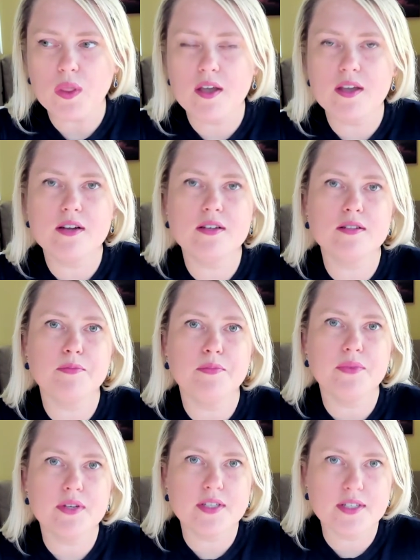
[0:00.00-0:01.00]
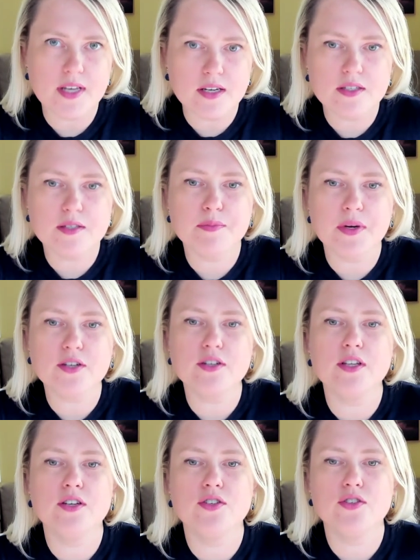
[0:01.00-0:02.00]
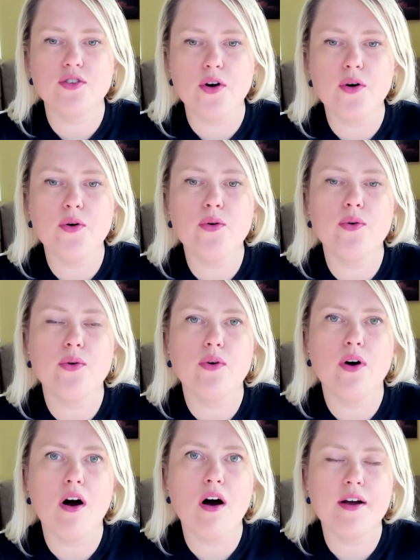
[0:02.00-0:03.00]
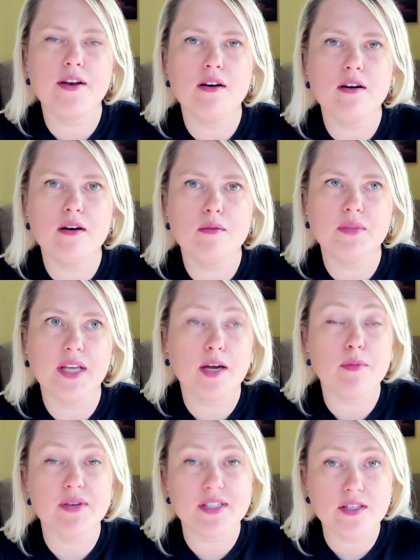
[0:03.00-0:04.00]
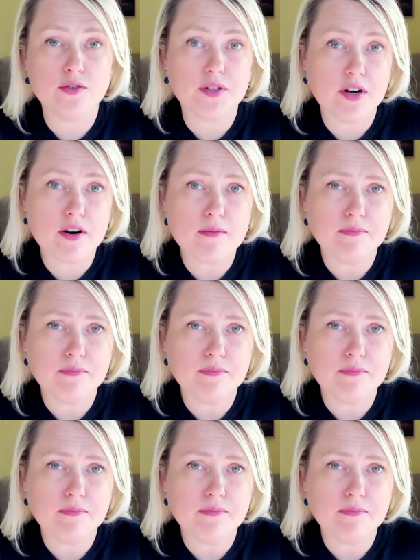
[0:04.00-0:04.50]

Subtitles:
It is especially so on like a business return,